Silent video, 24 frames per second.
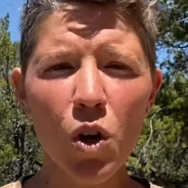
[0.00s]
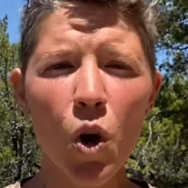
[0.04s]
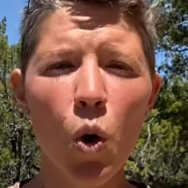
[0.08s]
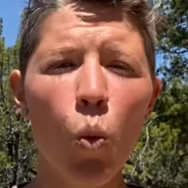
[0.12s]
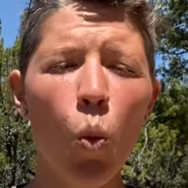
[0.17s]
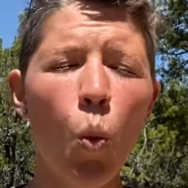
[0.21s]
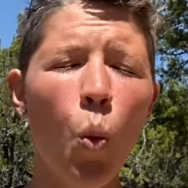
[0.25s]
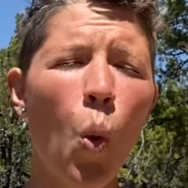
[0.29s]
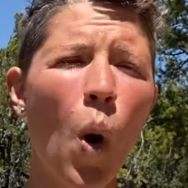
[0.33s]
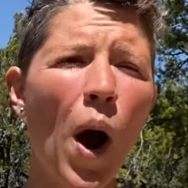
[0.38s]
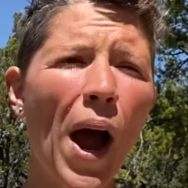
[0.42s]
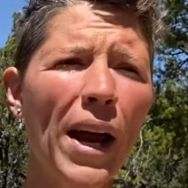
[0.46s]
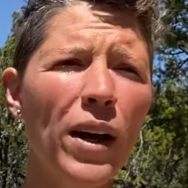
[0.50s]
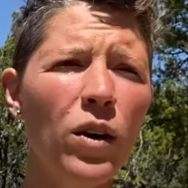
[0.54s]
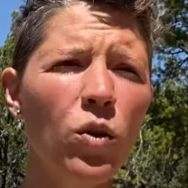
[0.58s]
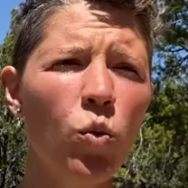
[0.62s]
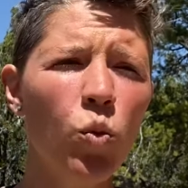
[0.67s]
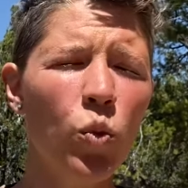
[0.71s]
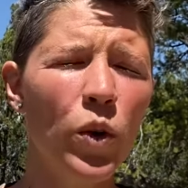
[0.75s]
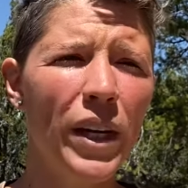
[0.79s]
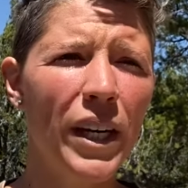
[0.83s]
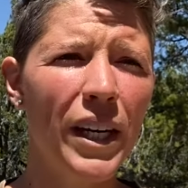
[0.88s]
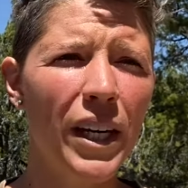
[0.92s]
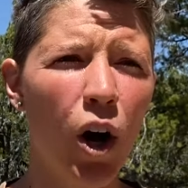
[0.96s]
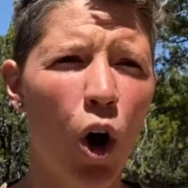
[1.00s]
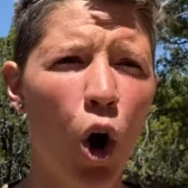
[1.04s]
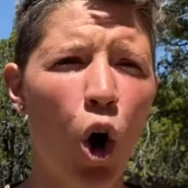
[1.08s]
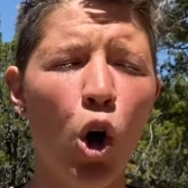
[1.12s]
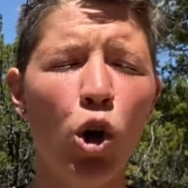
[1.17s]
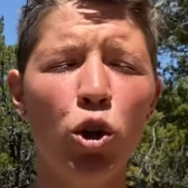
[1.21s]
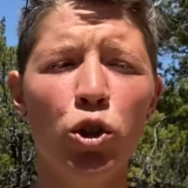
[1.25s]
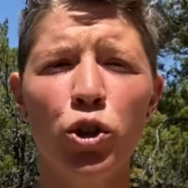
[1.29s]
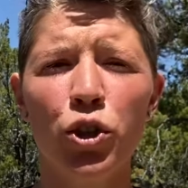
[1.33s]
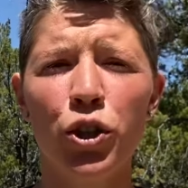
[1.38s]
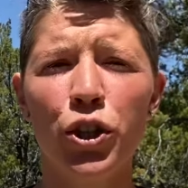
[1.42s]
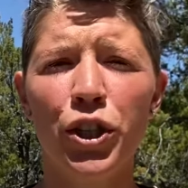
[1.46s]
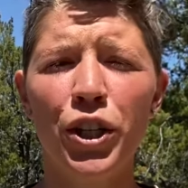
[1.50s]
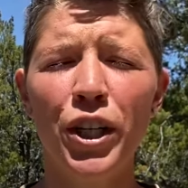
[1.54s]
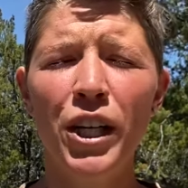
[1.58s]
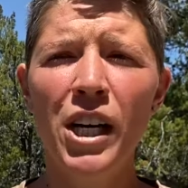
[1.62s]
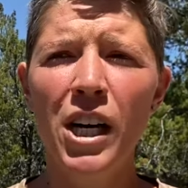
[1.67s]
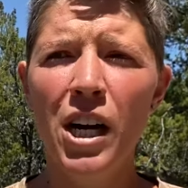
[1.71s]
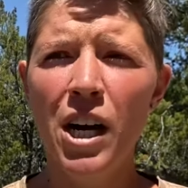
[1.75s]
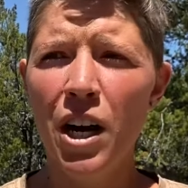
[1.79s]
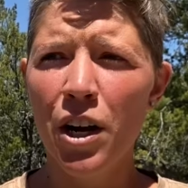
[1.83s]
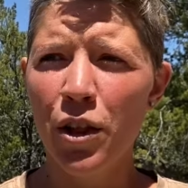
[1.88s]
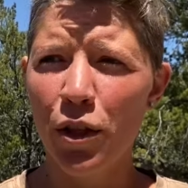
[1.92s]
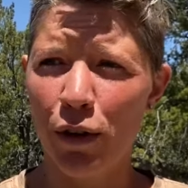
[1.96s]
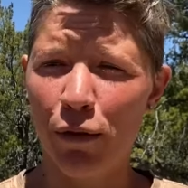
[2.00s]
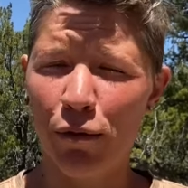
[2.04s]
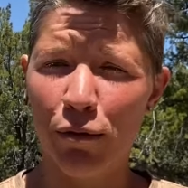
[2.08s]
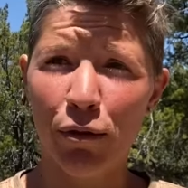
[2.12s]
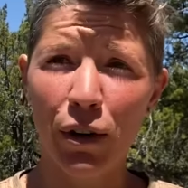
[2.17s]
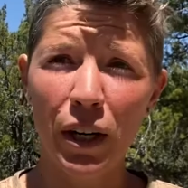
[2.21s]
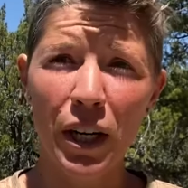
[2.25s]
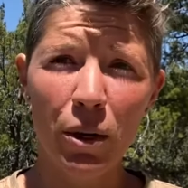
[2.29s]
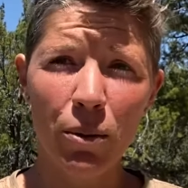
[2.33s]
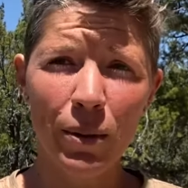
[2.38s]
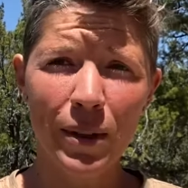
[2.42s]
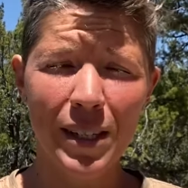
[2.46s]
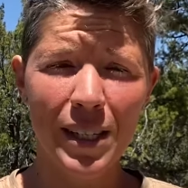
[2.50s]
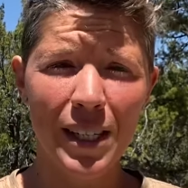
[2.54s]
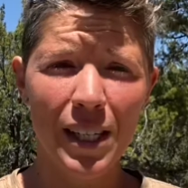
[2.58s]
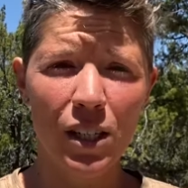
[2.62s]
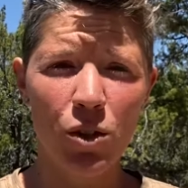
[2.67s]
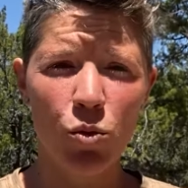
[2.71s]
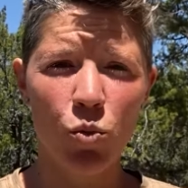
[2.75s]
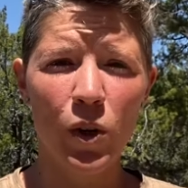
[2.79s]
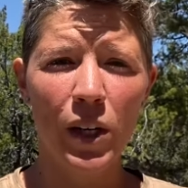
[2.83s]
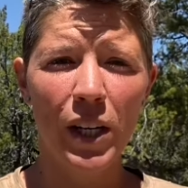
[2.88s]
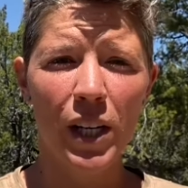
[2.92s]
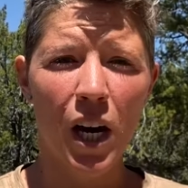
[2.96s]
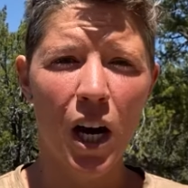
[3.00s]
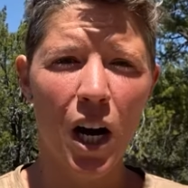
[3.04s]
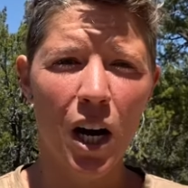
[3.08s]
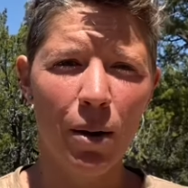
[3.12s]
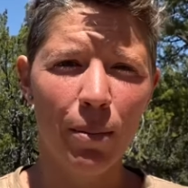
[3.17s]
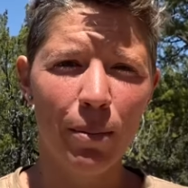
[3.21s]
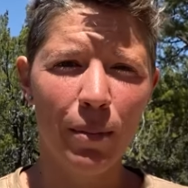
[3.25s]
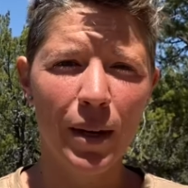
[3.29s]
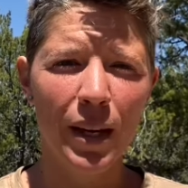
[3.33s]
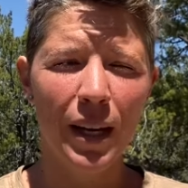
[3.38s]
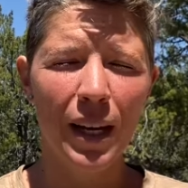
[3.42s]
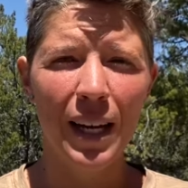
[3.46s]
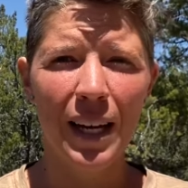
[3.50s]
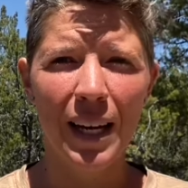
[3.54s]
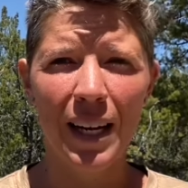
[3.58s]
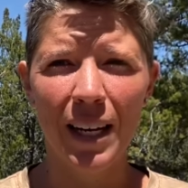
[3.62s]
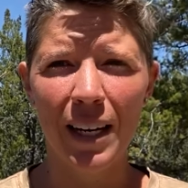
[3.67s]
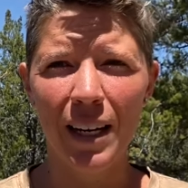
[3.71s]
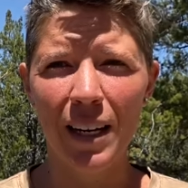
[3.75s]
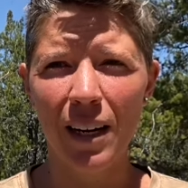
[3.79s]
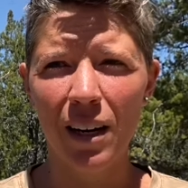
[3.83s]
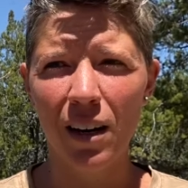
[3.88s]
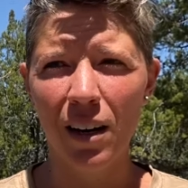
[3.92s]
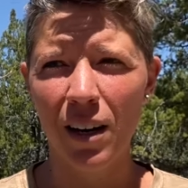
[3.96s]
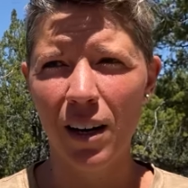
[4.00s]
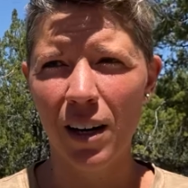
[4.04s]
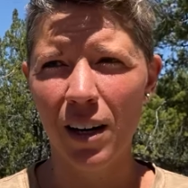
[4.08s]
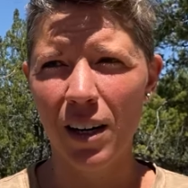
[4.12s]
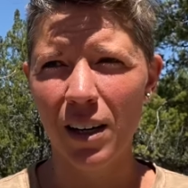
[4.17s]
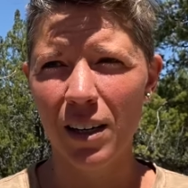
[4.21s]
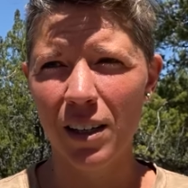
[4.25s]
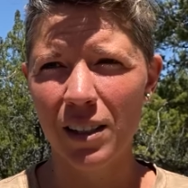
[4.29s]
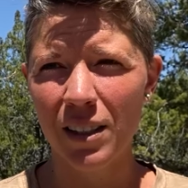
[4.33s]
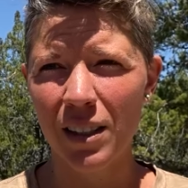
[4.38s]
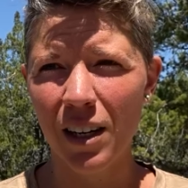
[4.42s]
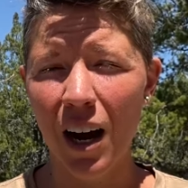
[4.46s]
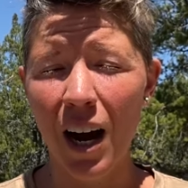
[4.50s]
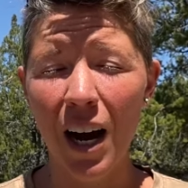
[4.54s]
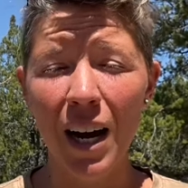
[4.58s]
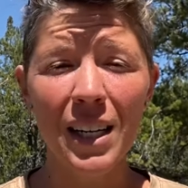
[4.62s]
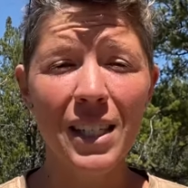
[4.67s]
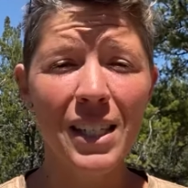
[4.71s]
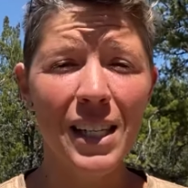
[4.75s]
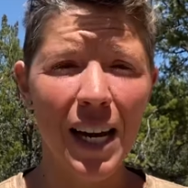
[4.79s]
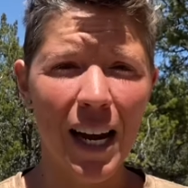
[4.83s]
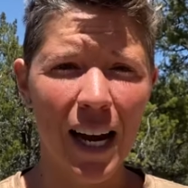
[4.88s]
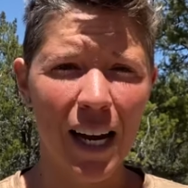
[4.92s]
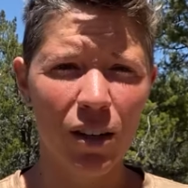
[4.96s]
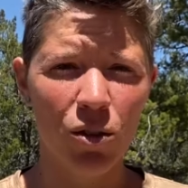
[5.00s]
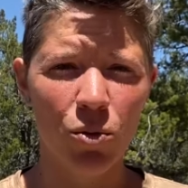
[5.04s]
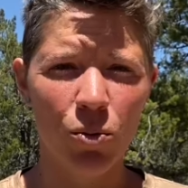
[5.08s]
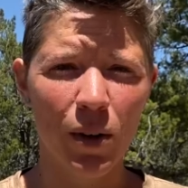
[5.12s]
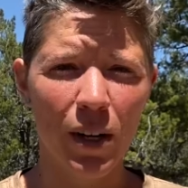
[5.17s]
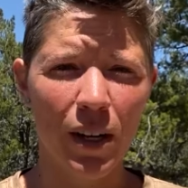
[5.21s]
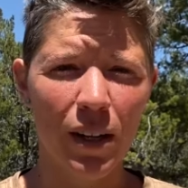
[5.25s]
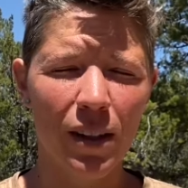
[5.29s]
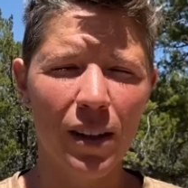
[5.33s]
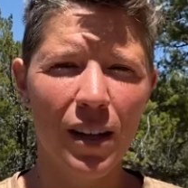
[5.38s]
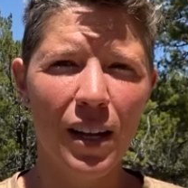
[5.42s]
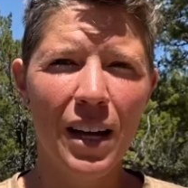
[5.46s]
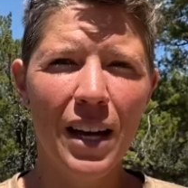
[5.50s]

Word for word: When we alter the frequencies we come in contact with,